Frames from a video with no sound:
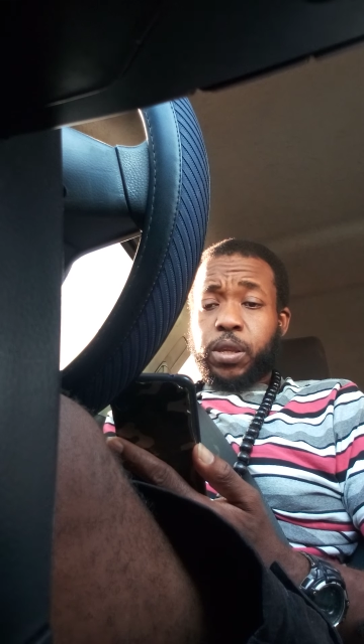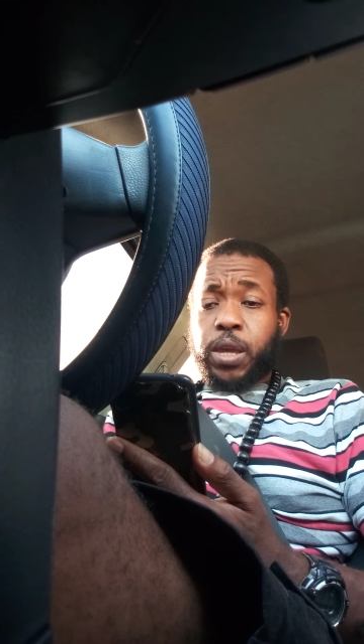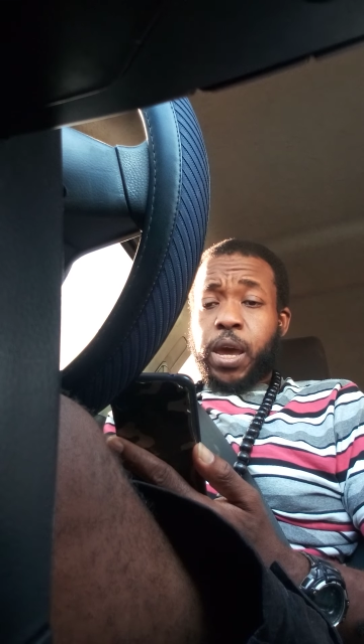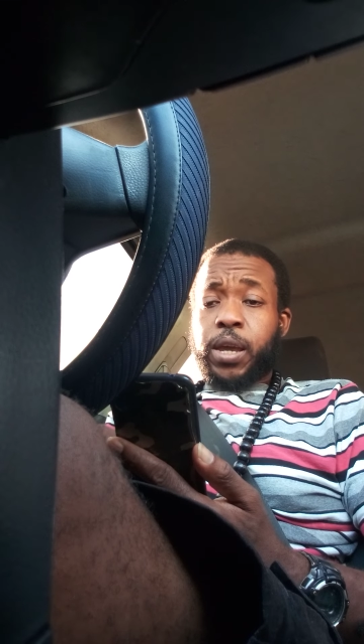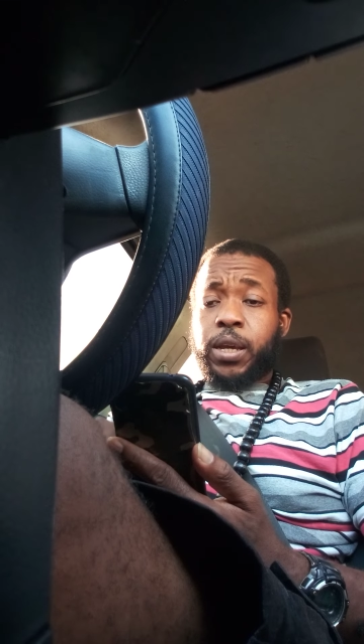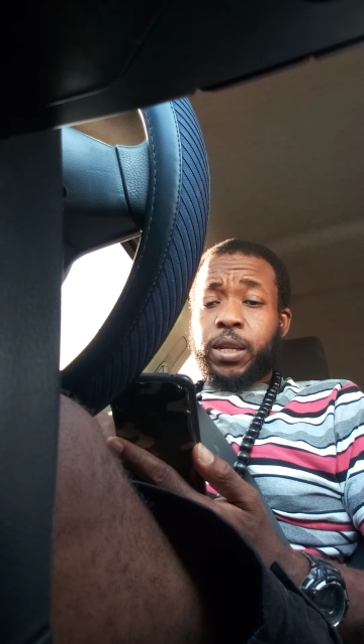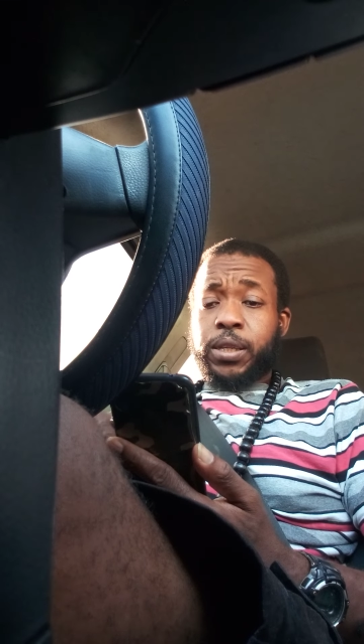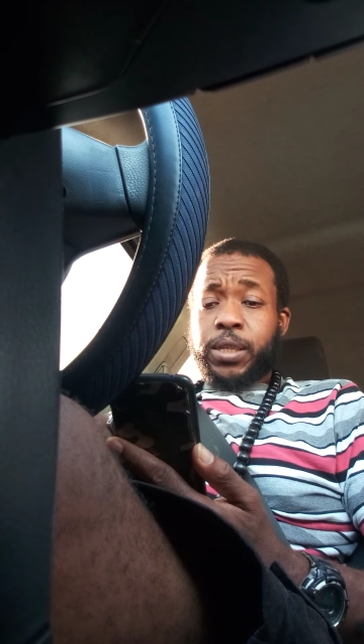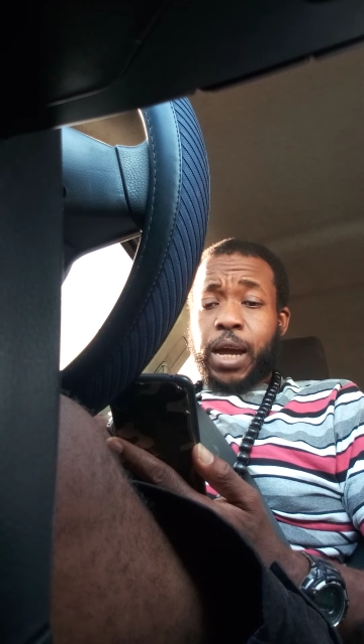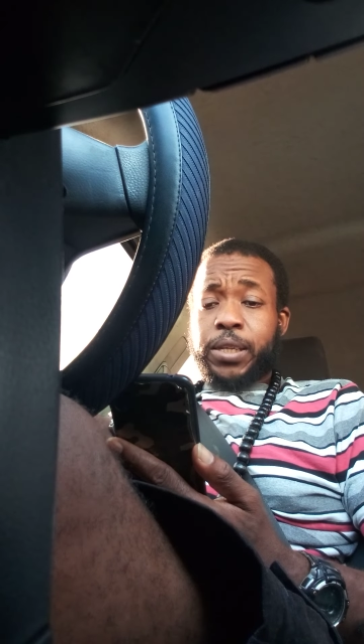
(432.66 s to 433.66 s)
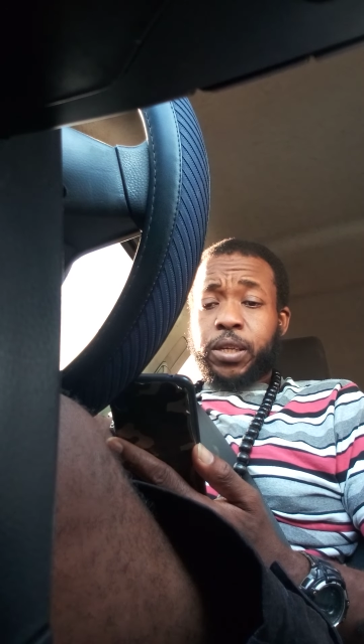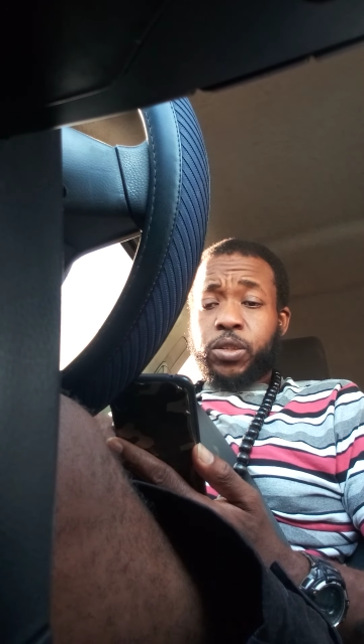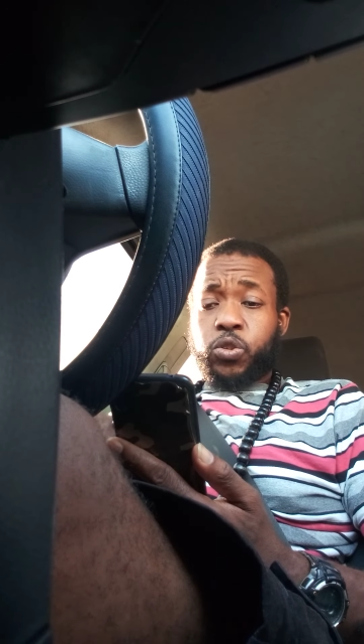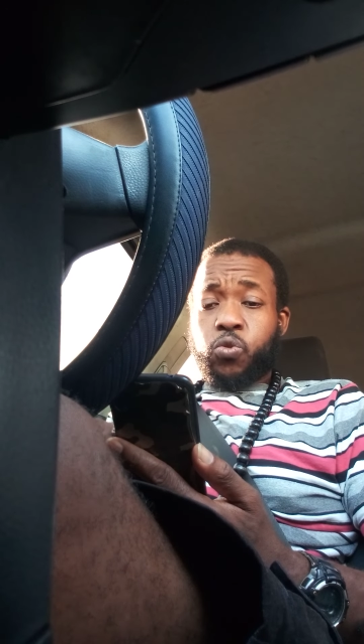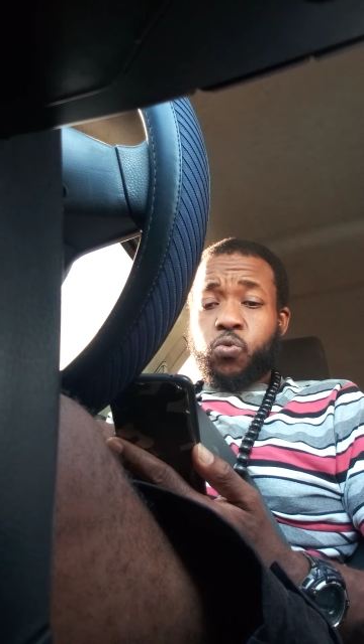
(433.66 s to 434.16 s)
yeah,
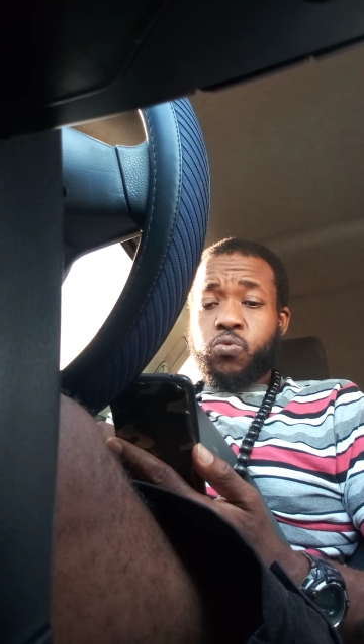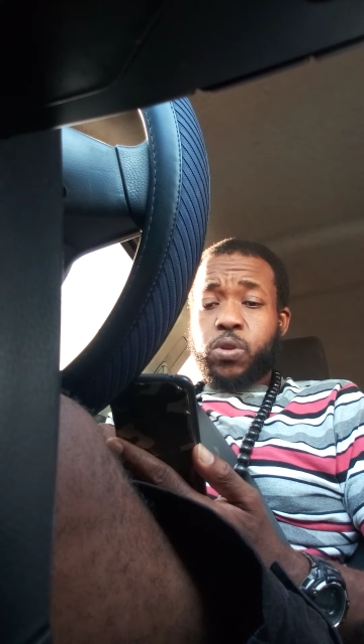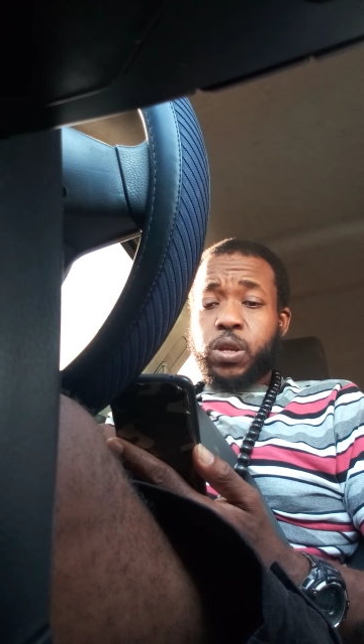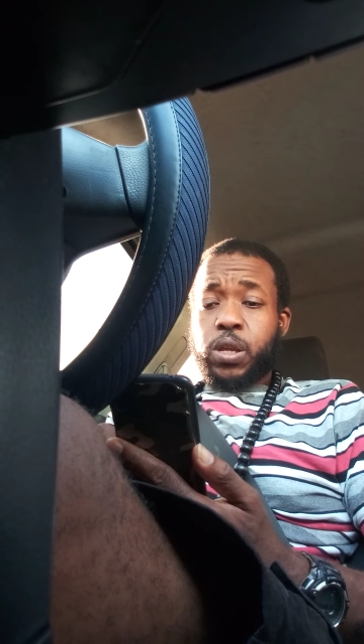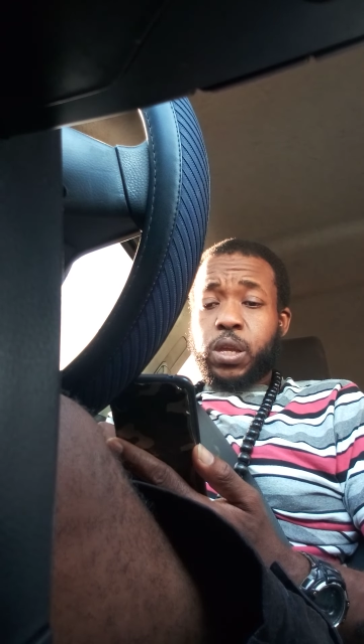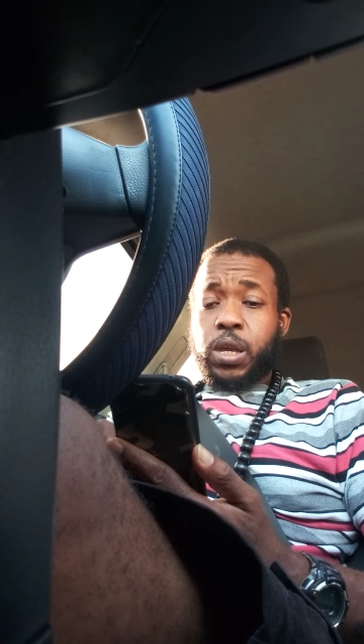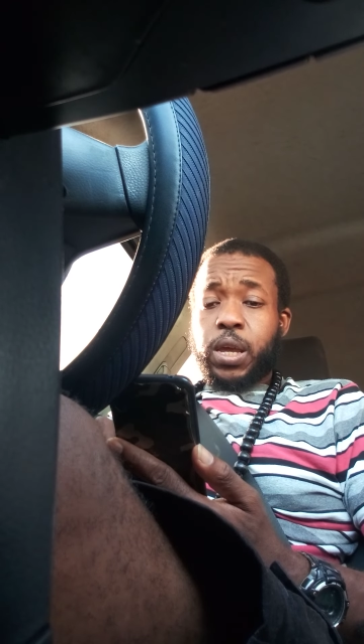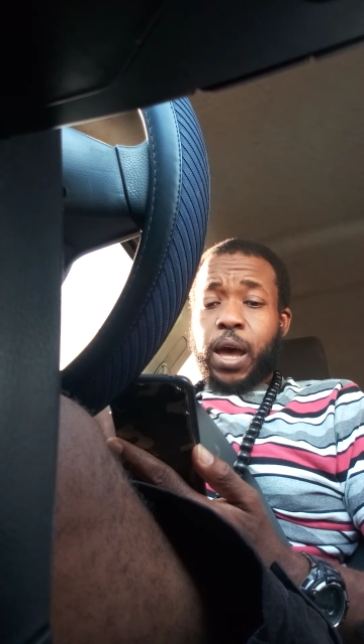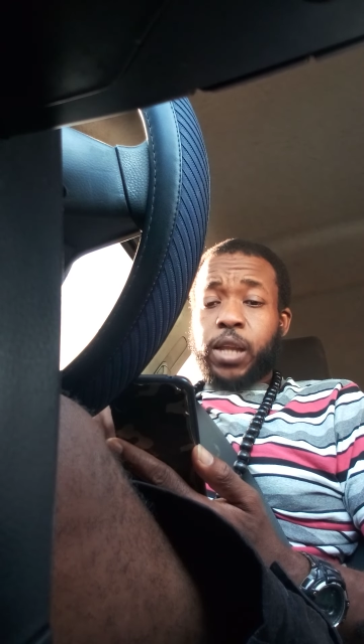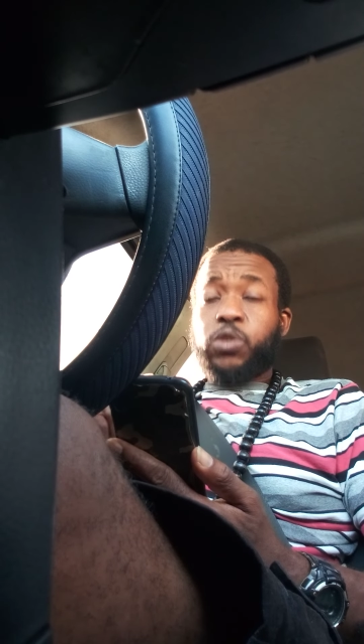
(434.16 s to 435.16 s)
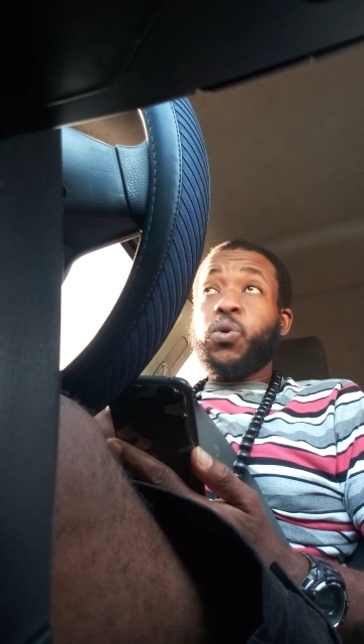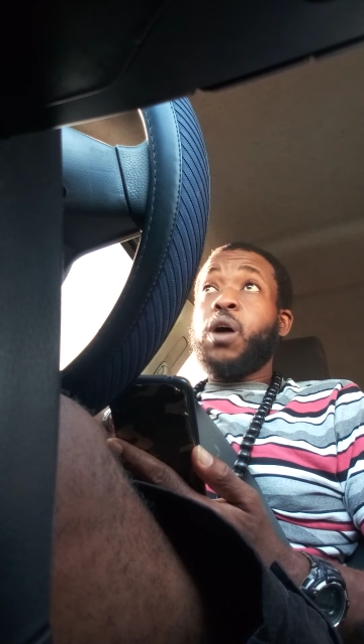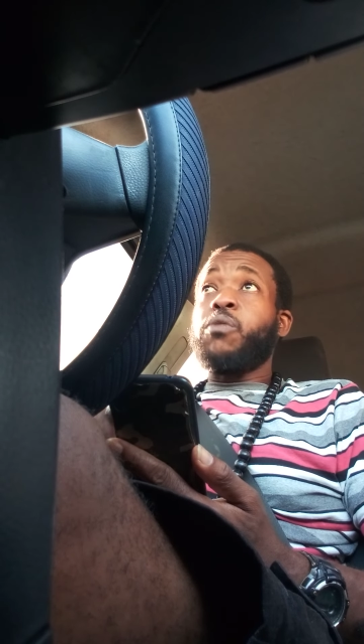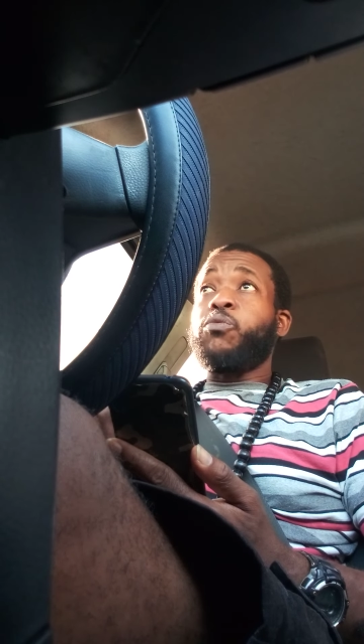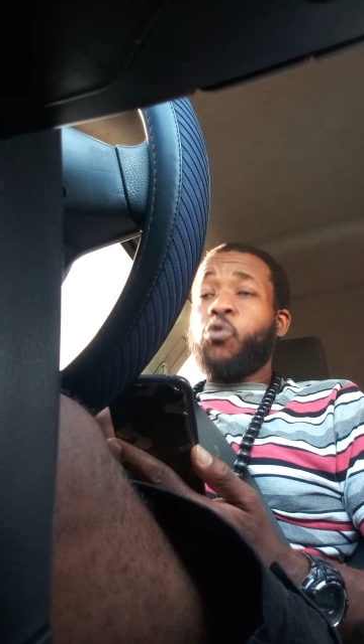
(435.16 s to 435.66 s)
Ecclesiasticus 2 and 12.